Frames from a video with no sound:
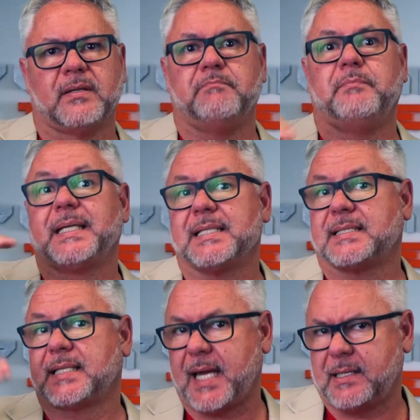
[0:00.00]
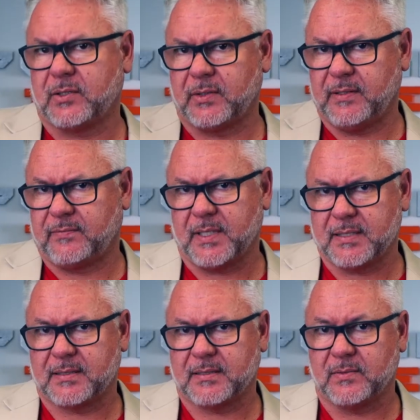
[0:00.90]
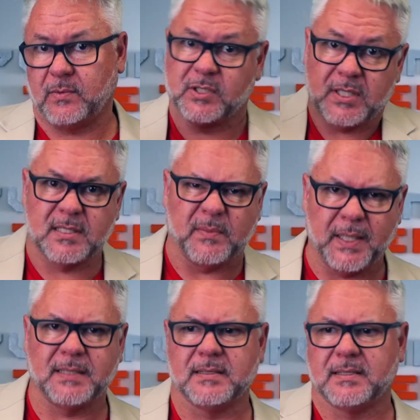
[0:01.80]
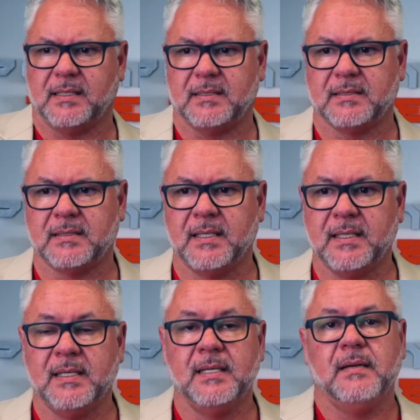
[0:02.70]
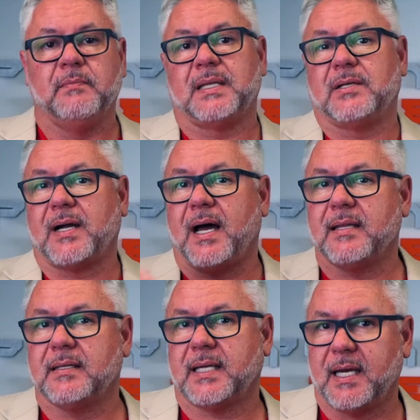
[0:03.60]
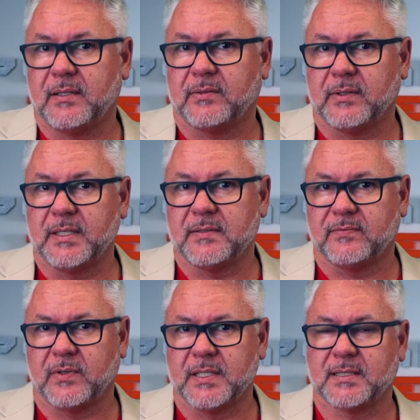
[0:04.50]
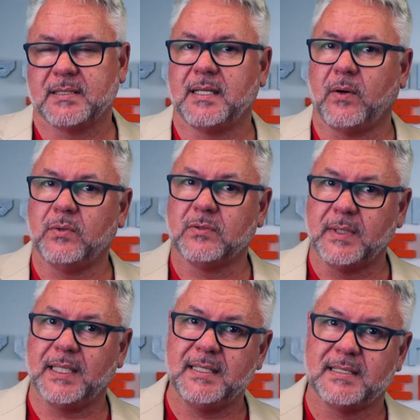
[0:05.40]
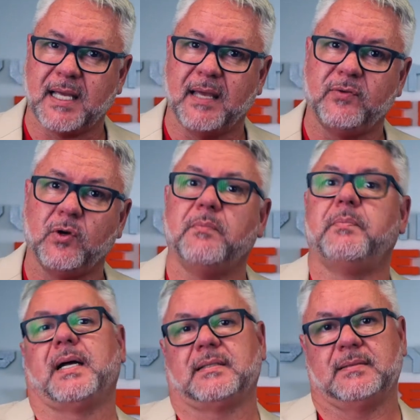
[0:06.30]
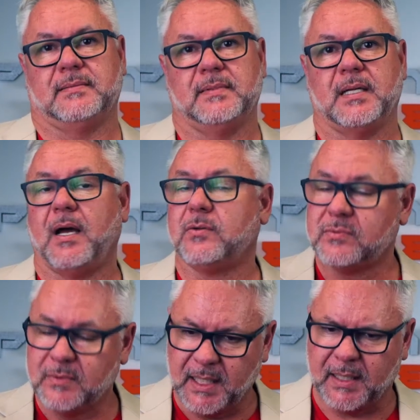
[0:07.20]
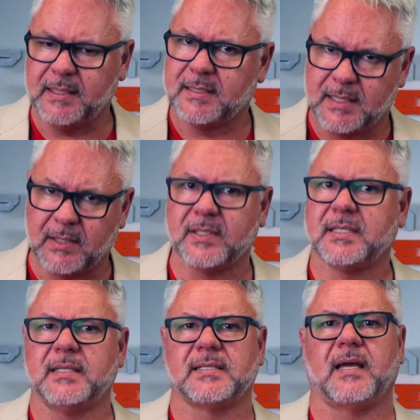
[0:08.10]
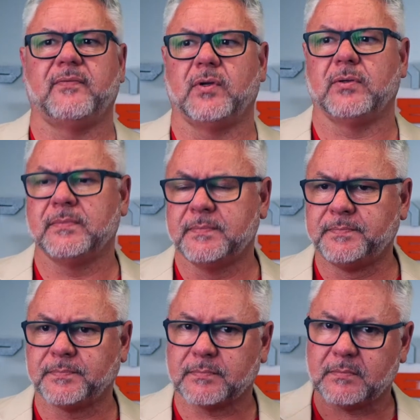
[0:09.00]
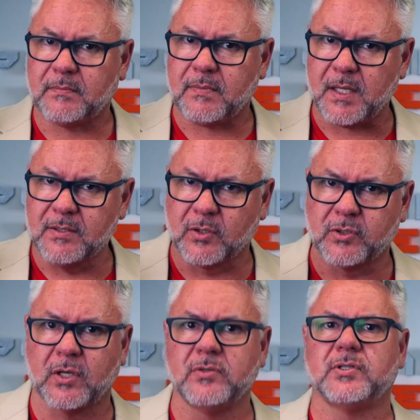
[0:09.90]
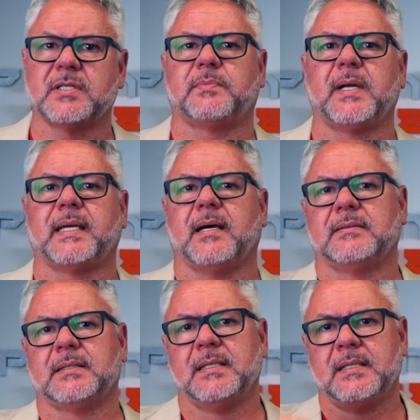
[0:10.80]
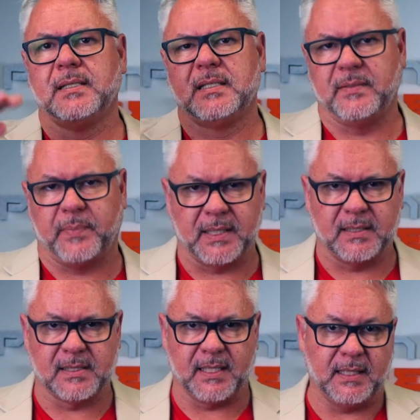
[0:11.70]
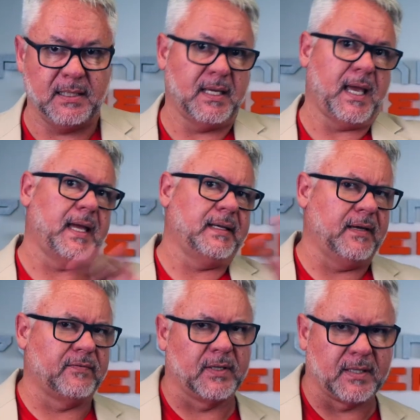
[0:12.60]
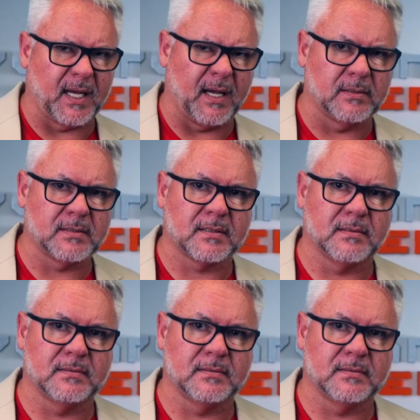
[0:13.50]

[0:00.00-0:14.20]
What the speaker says: biggest category of risks, which is dependencies. But there are other categories of risks that will really save your butt, really seriously save you. So don't just break out dependency and everything else.